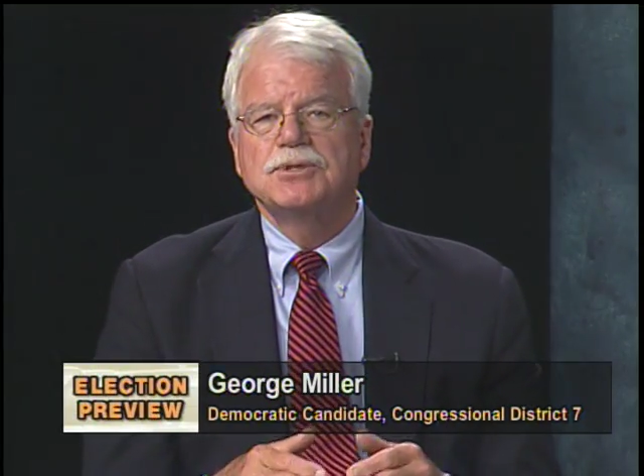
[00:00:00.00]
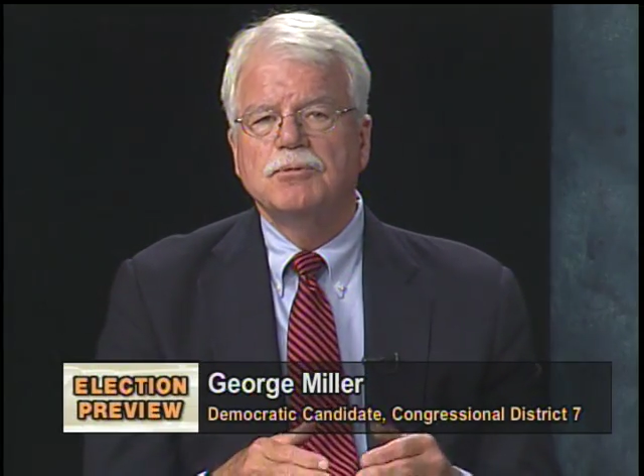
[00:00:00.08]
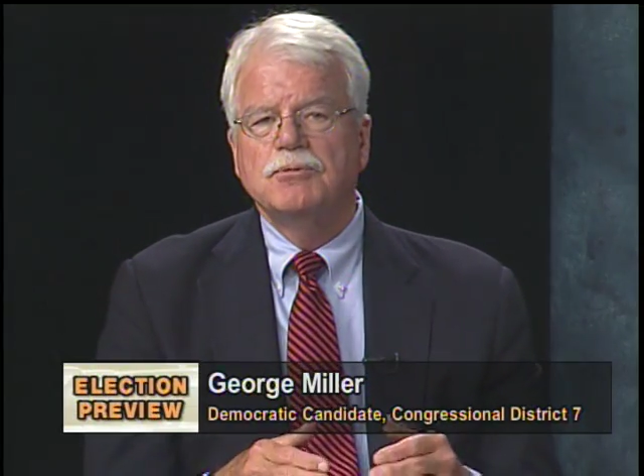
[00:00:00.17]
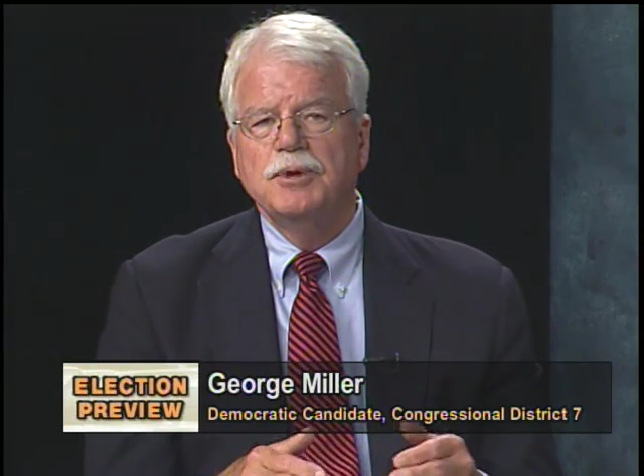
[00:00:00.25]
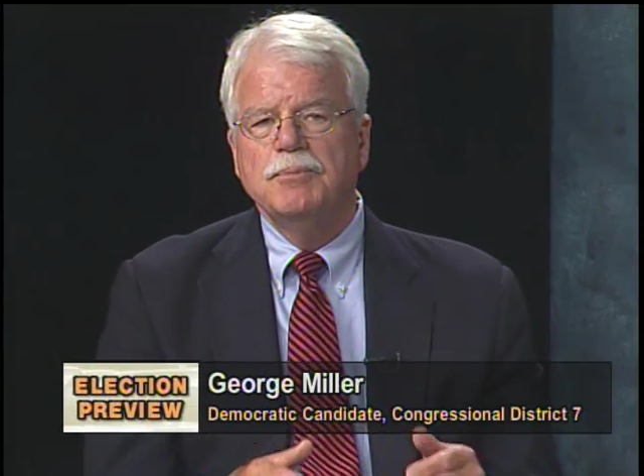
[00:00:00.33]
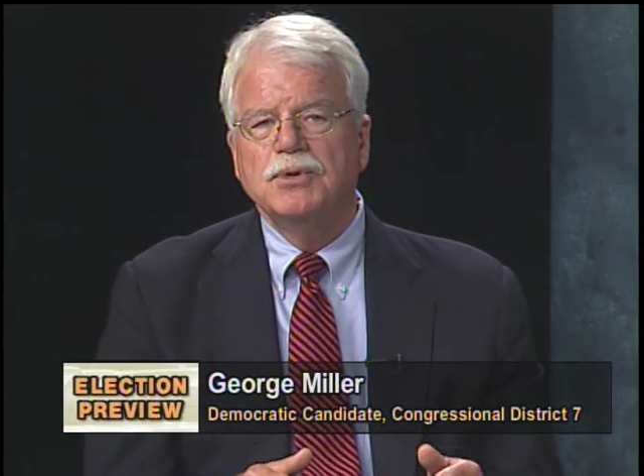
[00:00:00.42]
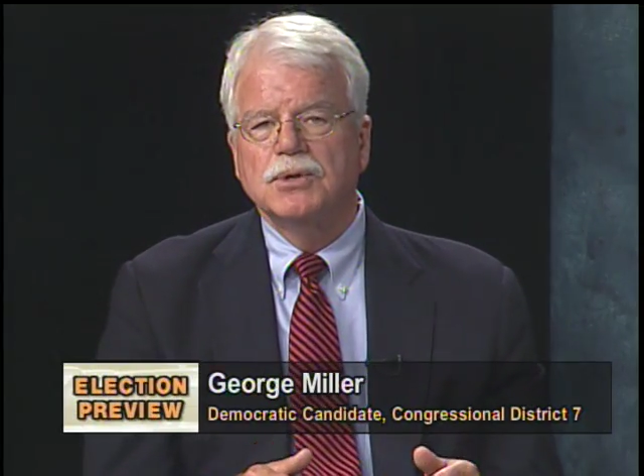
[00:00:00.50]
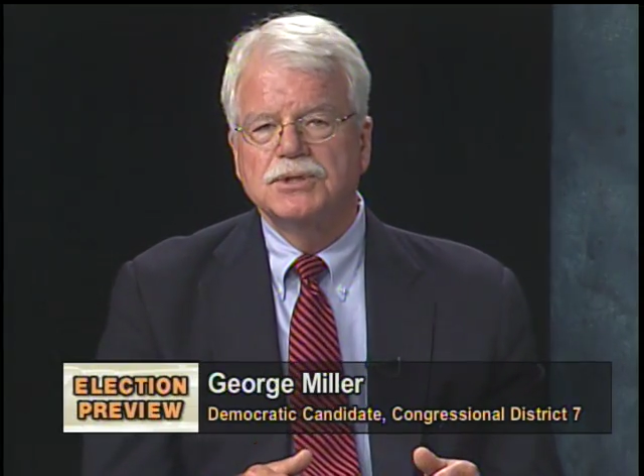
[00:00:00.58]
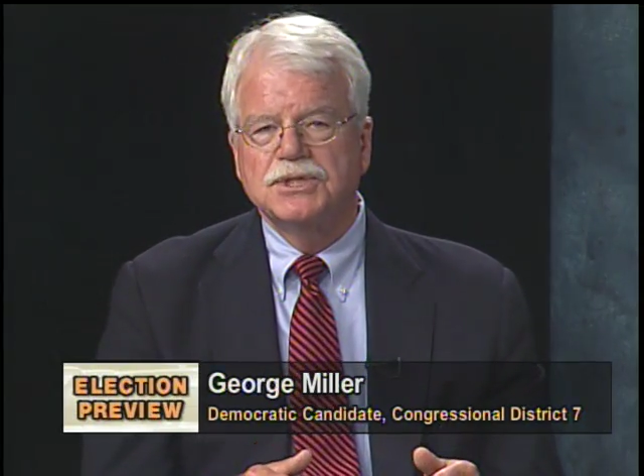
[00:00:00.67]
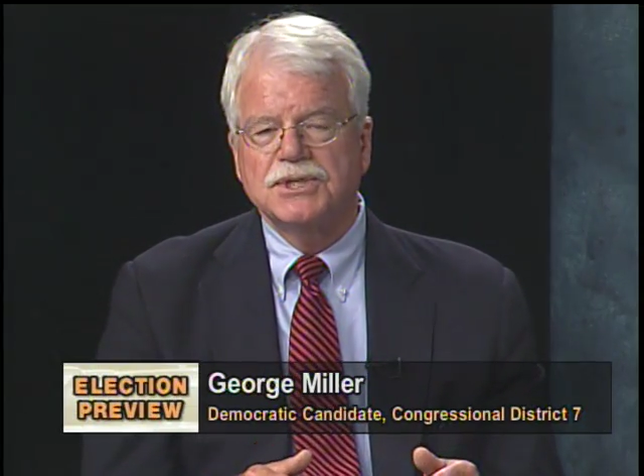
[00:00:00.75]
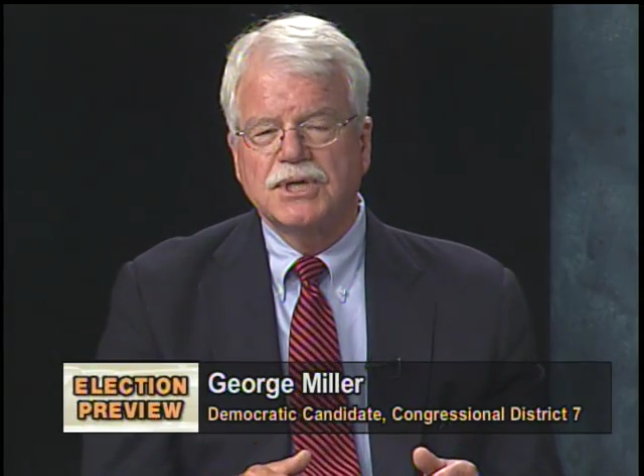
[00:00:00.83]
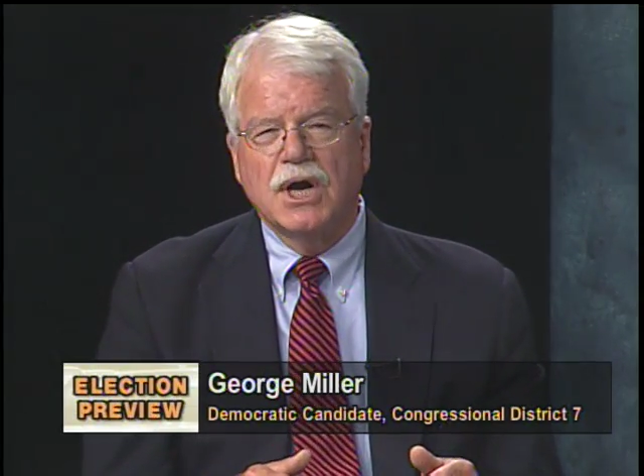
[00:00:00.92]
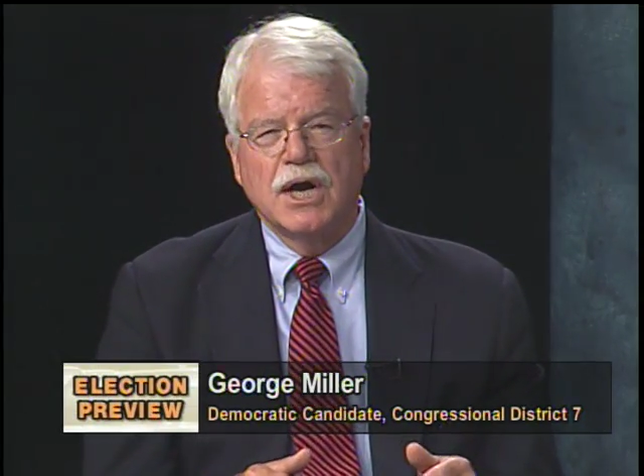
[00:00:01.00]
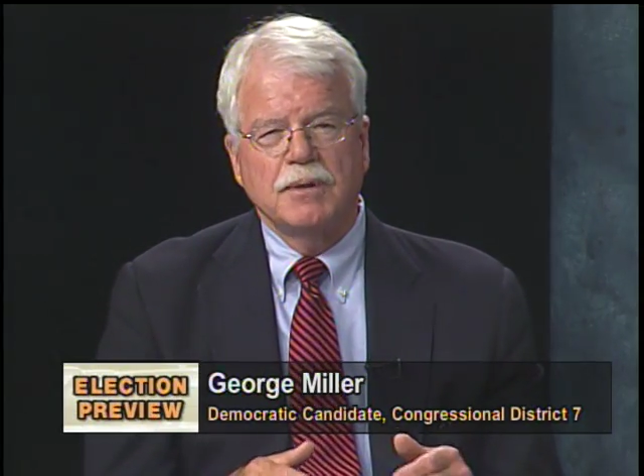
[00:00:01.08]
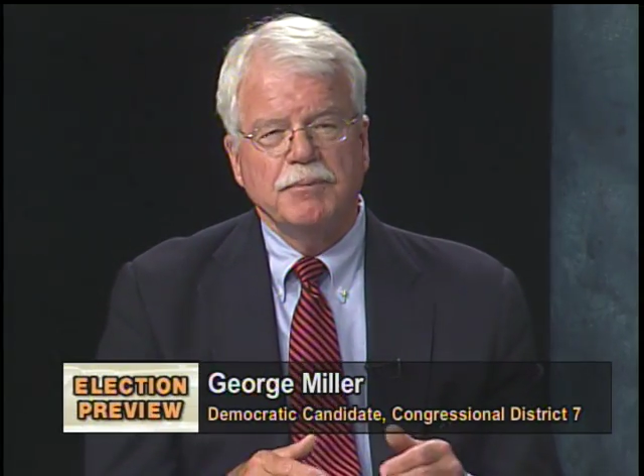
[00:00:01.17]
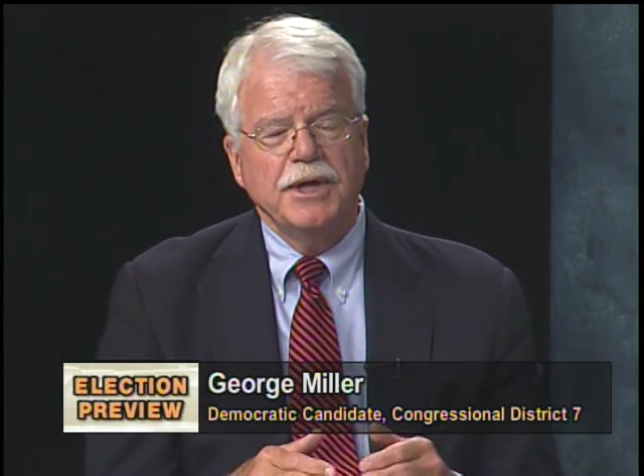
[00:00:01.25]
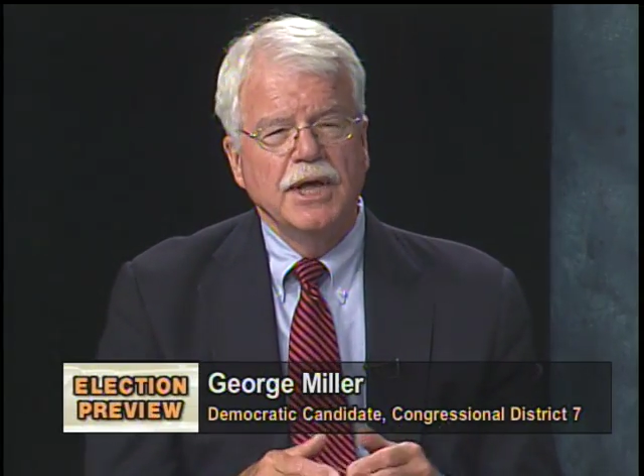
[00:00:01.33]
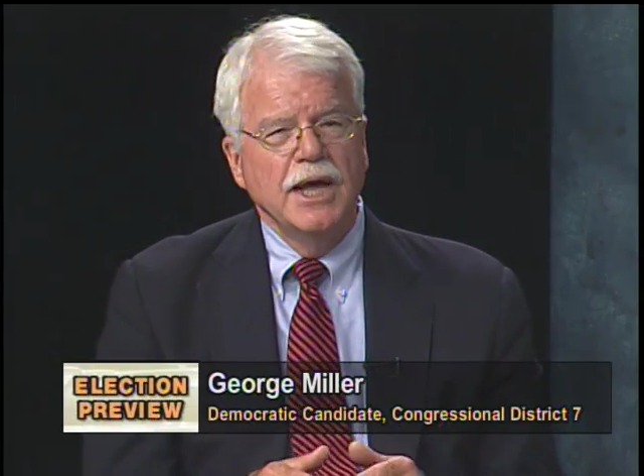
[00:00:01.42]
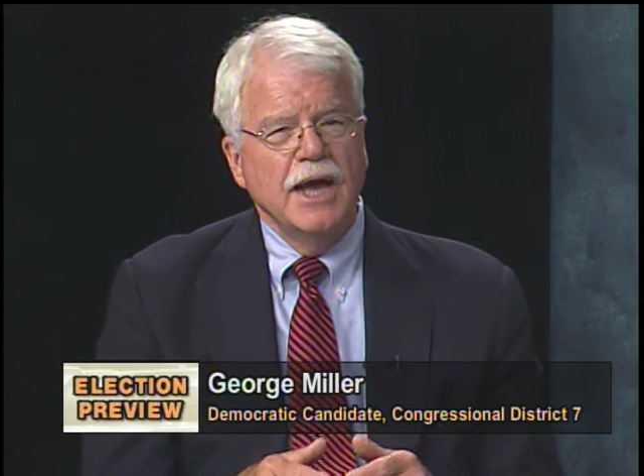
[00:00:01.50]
to rebuild this economy